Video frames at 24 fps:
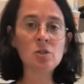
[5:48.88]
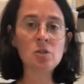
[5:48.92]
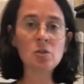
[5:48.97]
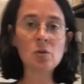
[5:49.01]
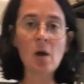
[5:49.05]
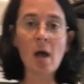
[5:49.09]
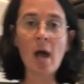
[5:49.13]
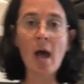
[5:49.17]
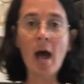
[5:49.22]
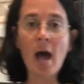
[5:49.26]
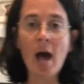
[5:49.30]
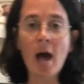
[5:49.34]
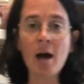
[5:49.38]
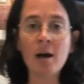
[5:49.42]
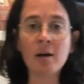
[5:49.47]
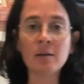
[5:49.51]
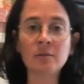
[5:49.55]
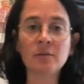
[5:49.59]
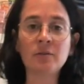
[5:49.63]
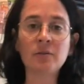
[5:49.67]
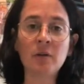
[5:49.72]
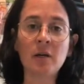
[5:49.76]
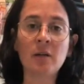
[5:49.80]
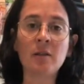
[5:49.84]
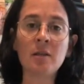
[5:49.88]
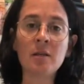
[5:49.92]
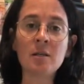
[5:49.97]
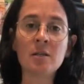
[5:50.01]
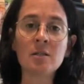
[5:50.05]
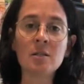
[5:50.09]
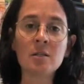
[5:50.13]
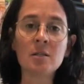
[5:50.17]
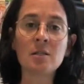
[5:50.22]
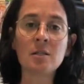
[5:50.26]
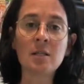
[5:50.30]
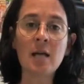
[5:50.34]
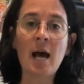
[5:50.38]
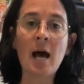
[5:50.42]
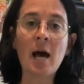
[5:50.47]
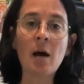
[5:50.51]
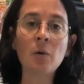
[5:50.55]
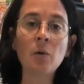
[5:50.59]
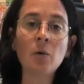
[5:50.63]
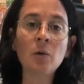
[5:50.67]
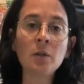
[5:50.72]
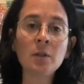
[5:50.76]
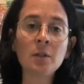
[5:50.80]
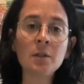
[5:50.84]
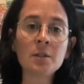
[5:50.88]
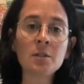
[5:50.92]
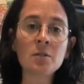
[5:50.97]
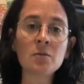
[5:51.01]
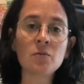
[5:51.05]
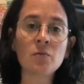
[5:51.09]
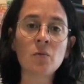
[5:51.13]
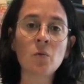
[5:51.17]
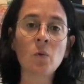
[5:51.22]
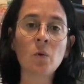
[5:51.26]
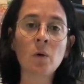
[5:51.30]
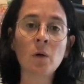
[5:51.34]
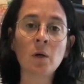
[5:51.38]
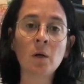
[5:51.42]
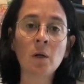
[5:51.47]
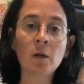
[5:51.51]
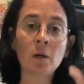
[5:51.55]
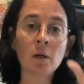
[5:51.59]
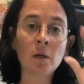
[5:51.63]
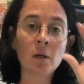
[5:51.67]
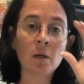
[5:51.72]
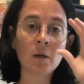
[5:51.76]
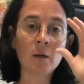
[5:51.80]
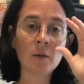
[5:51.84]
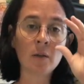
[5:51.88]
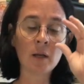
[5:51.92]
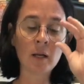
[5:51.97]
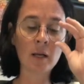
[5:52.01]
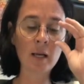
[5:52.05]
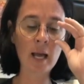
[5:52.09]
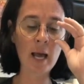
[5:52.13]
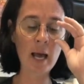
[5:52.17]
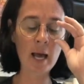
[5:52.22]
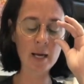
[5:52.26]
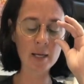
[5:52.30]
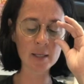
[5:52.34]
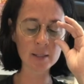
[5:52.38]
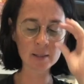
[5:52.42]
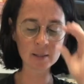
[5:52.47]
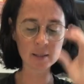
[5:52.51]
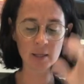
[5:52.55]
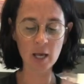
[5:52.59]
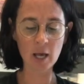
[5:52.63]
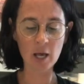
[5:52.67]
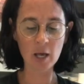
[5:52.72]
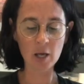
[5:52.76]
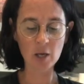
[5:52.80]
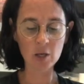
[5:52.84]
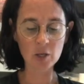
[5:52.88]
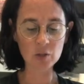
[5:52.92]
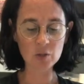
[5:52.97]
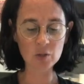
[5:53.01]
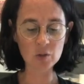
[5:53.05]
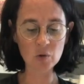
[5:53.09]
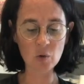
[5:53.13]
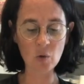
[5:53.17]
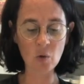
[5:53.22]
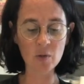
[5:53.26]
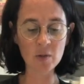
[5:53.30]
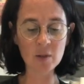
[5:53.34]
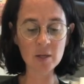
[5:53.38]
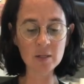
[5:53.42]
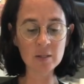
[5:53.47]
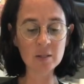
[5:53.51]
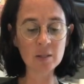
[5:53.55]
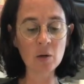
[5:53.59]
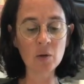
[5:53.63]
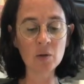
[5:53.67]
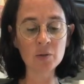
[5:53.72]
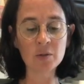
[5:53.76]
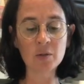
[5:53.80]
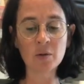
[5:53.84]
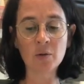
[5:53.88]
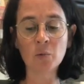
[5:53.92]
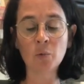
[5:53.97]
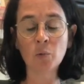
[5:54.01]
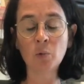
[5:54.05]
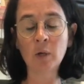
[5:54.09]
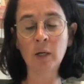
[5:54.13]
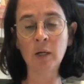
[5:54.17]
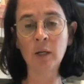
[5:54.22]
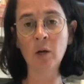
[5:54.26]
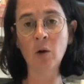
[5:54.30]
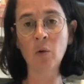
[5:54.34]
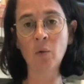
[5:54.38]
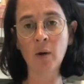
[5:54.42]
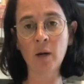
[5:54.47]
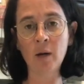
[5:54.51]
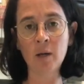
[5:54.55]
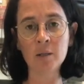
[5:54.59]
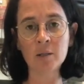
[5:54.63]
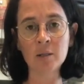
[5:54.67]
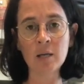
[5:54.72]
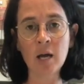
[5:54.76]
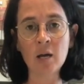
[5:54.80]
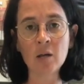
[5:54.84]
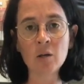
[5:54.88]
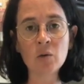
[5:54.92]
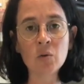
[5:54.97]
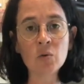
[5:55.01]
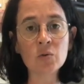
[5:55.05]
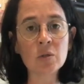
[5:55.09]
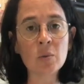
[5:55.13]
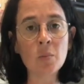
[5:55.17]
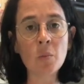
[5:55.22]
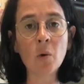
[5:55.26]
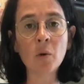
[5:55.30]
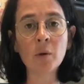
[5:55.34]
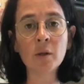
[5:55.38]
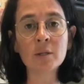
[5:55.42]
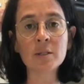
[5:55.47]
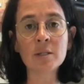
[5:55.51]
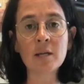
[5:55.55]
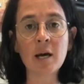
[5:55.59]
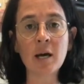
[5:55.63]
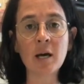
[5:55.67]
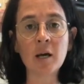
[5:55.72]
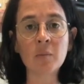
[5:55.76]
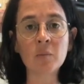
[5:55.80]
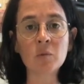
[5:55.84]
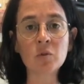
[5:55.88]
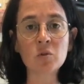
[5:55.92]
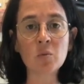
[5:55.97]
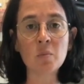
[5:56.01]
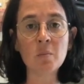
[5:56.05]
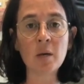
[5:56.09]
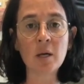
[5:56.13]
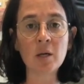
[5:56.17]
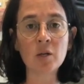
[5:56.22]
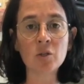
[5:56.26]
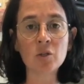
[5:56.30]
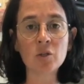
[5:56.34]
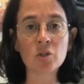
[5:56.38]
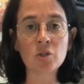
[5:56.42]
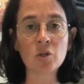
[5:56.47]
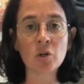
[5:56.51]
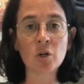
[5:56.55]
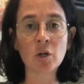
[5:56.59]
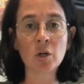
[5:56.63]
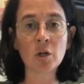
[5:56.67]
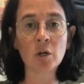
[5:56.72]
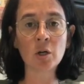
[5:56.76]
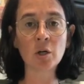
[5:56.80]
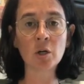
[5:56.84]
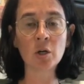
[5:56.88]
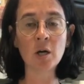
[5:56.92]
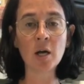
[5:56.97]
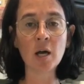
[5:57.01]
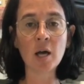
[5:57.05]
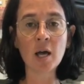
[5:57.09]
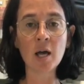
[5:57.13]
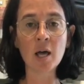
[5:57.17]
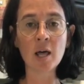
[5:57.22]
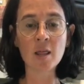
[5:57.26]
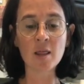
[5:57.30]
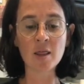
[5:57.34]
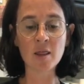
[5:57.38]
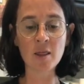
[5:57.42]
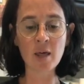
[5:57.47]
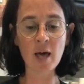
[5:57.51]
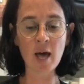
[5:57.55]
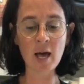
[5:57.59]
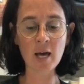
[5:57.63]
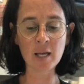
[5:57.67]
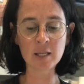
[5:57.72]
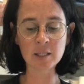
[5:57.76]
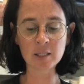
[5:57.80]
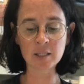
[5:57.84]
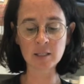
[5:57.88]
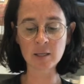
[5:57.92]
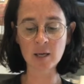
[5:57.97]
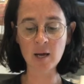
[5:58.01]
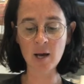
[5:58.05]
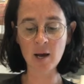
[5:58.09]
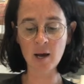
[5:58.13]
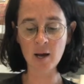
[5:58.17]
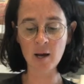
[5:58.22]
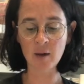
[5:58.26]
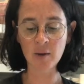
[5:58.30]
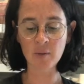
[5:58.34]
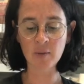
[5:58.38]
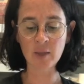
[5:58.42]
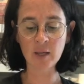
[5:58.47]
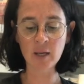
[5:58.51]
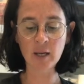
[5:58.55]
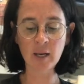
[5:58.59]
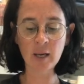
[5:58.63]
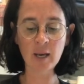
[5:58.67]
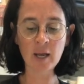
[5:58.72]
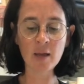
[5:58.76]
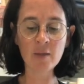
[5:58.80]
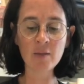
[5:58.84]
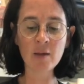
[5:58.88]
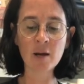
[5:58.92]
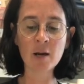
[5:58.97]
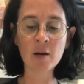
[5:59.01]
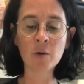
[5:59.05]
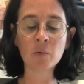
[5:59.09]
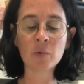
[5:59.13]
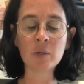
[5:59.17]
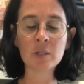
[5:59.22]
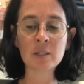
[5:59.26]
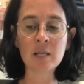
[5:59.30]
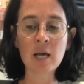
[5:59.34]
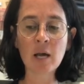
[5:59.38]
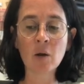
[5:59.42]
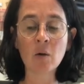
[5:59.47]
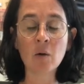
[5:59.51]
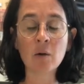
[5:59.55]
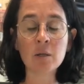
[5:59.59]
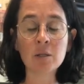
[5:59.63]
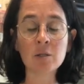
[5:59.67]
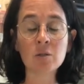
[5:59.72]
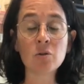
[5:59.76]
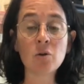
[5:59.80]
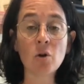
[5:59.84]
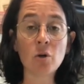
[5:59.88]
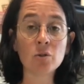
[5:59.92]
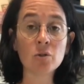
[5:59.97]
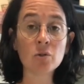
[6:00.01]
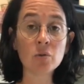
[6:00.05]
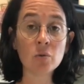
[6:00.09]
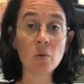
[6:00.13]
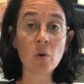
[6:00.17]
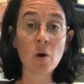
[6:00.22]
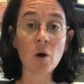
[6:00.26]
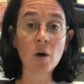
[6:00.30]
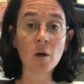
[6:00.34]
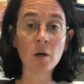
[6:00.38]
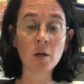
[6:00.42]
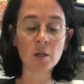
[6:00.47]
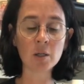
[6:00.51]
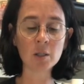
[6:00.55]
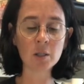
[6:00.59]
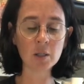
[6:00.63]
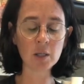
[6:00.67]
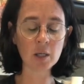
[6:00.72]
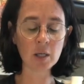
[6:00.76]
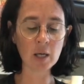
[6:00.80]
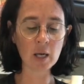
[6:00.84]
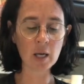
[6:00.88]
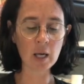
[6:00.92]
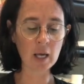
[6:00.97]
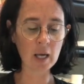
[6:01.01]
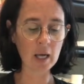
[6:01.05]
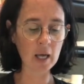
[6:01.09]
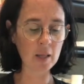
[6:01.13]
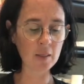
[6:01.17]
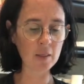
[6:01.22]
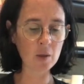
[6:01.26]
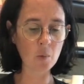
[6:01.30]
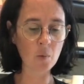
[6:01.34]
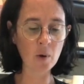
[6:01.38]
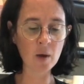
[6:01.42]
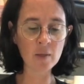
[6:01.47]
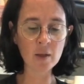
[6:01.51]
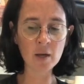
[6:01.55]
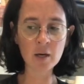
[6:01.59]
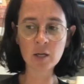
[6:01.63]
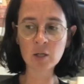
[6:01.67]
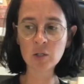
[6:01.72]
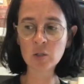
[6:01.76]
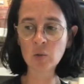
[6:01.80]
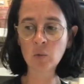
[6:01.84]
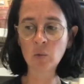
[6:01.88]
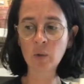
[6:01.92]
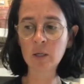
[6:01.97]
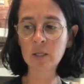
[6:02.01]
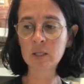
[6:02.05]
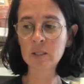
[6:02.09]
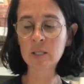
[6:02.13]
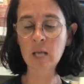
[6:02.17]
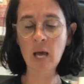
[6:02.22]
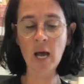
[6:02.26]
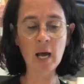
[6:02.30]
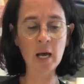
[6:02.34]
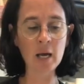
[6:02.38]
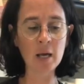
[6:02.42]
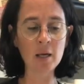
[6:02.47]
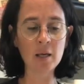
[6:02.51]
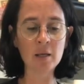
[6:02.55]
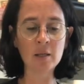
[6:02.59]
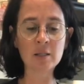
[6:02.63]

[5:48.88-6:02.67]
to have these towels for the class. So these towels are really great. I use them all the time to make sure that the clay that I recycle is not too hard. And the way that I do it is I